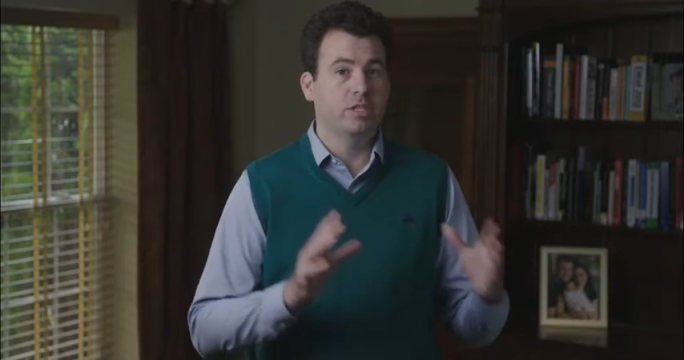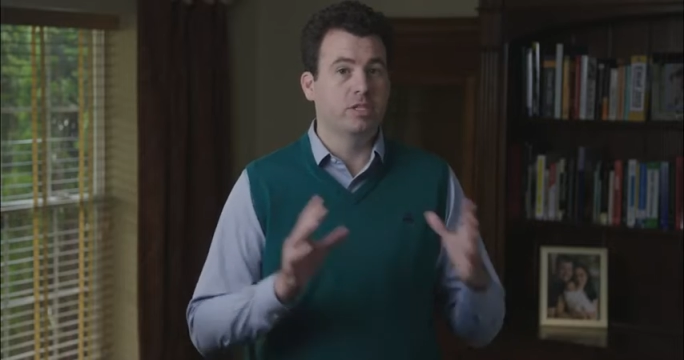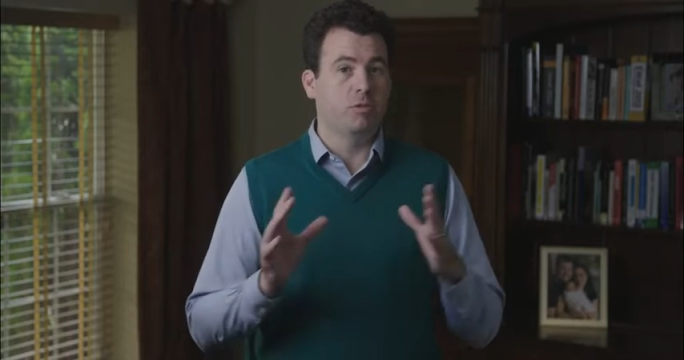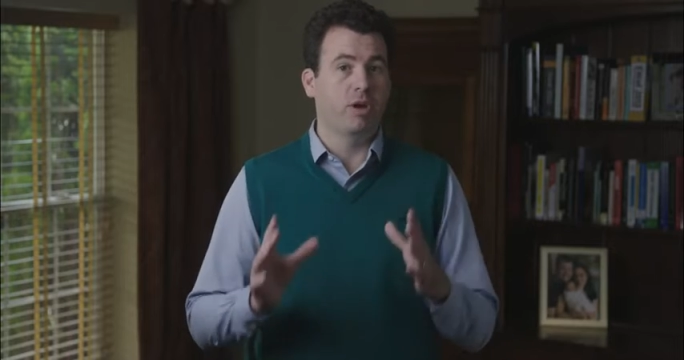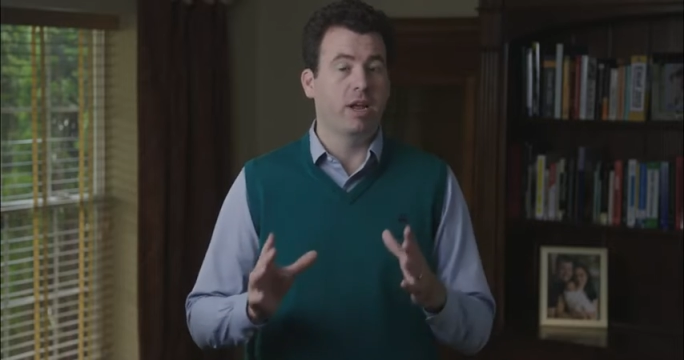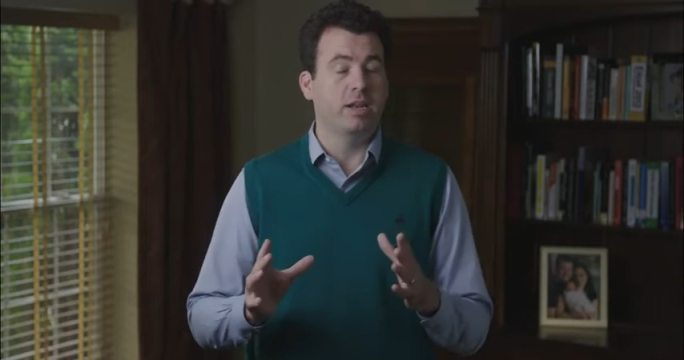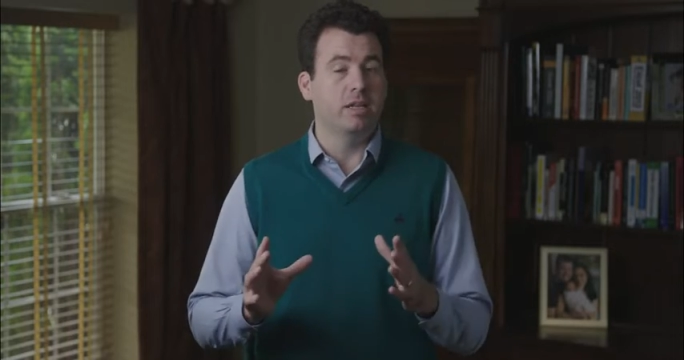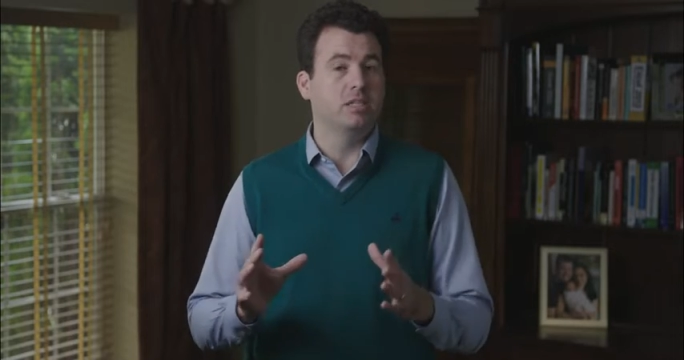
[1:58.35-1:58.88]

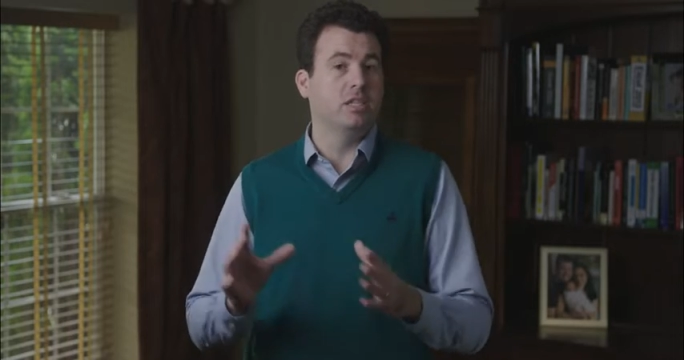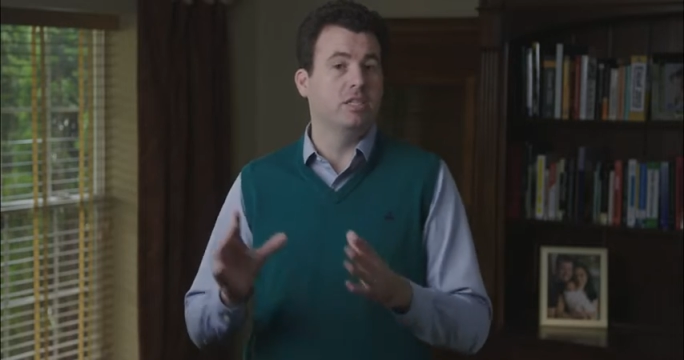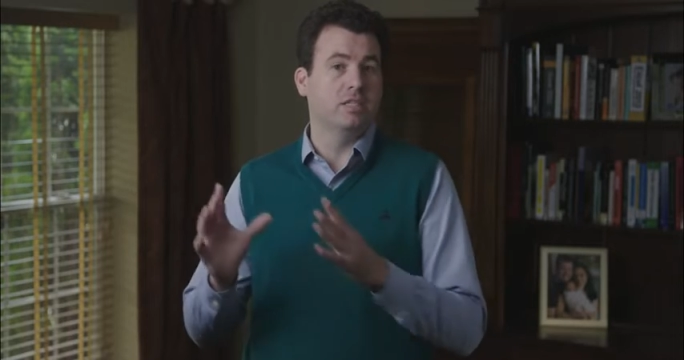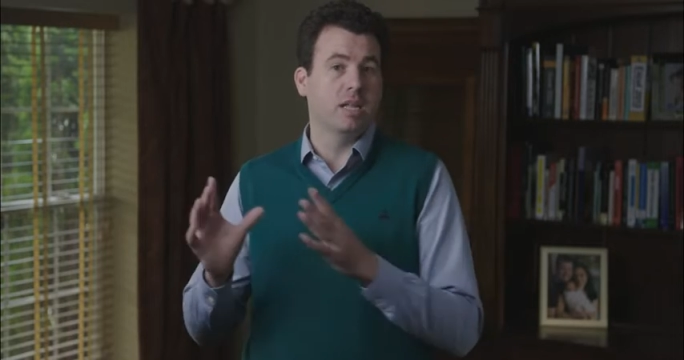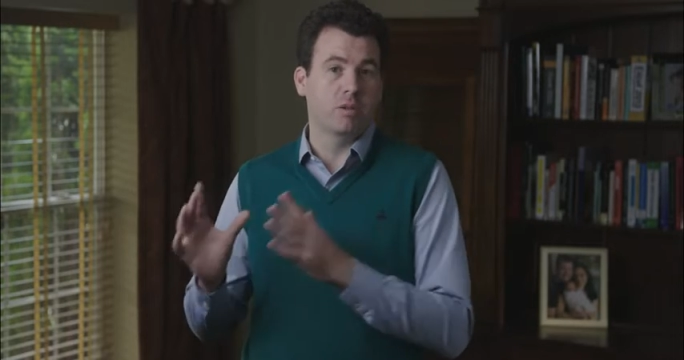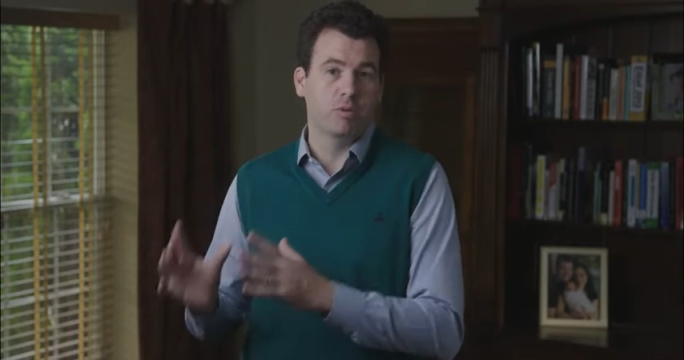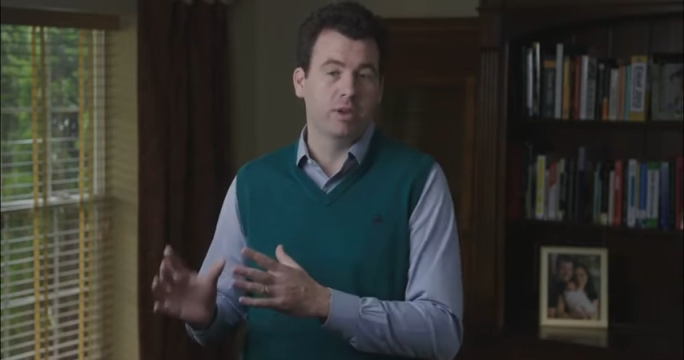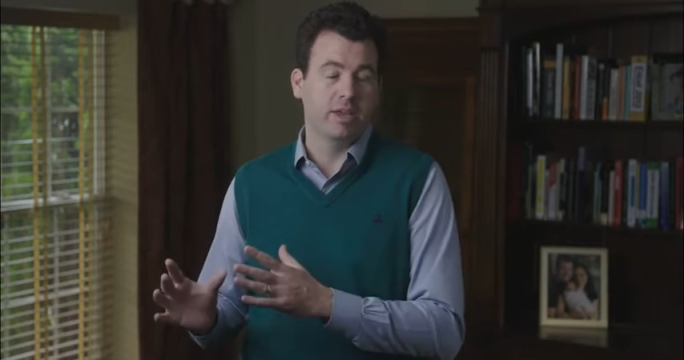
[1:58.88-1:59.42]
strategies
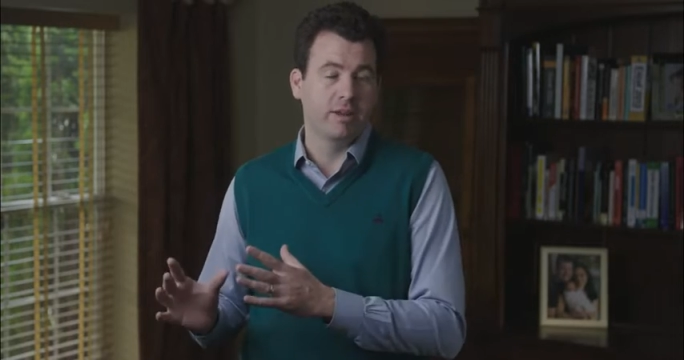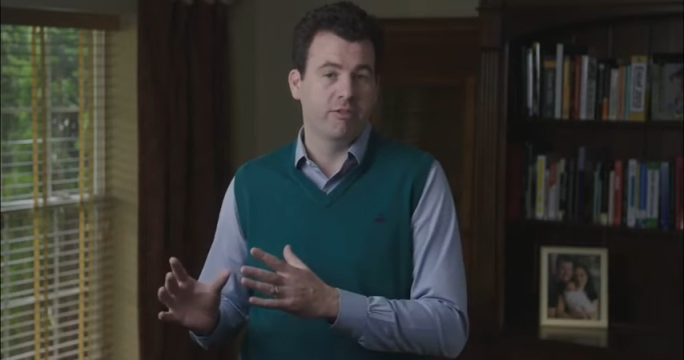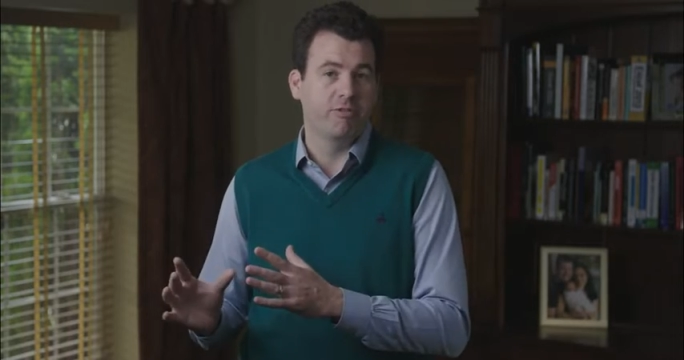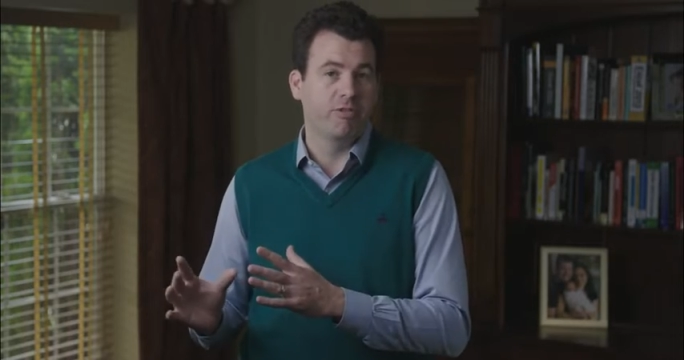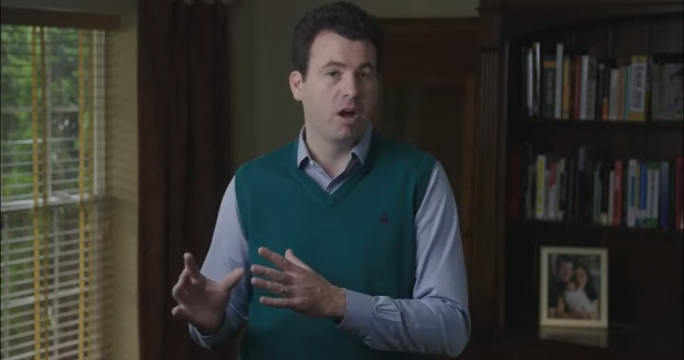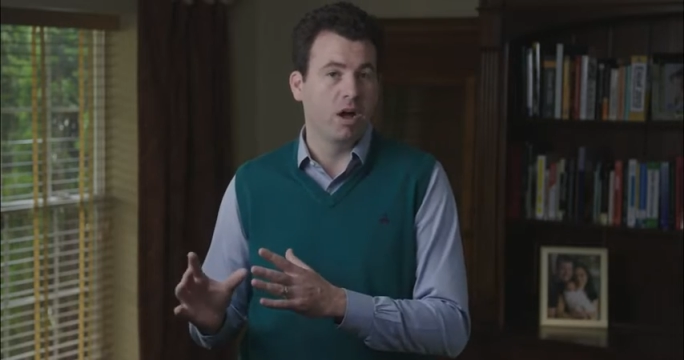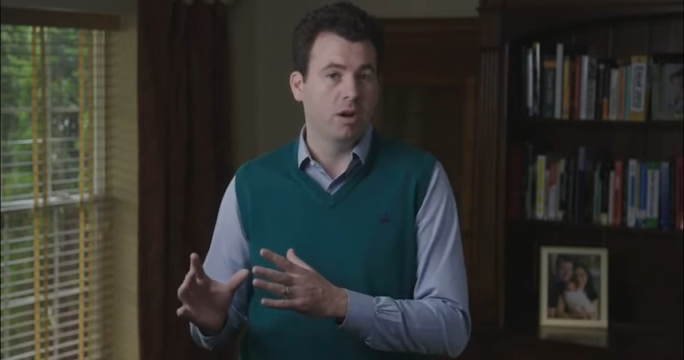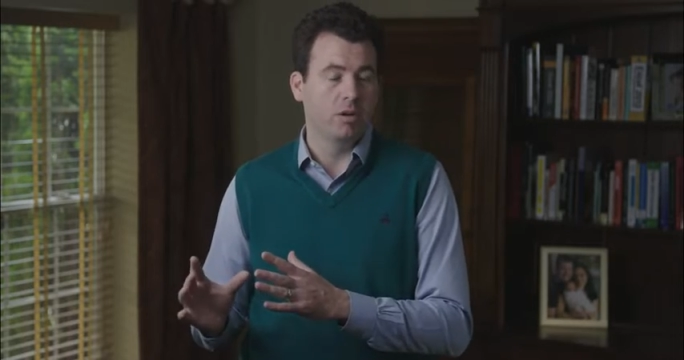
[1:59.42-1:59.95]
that we can
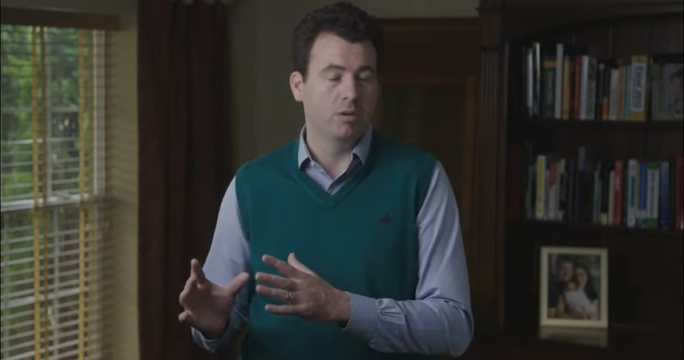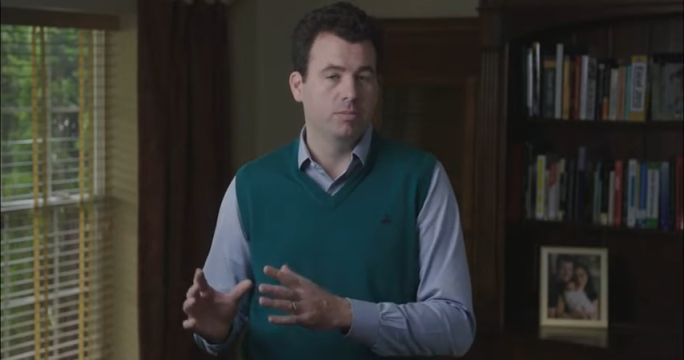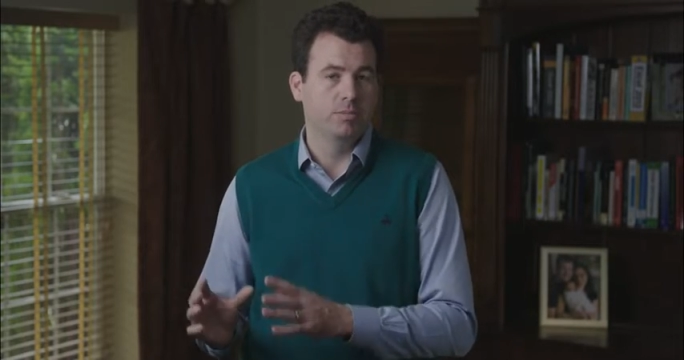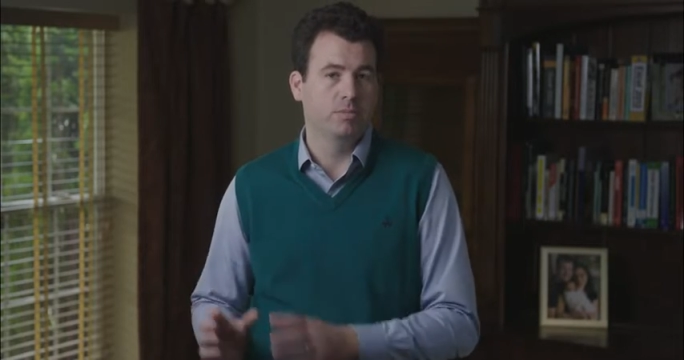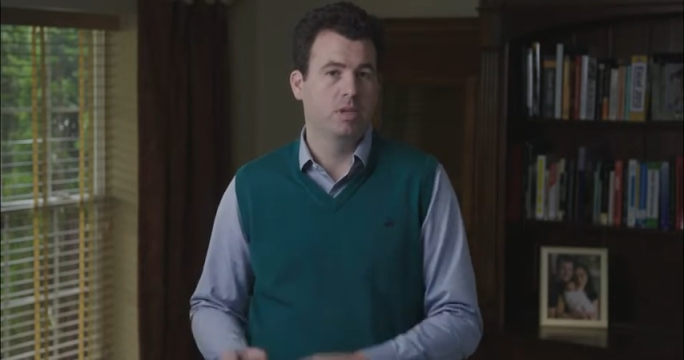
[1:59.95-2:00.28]
follow.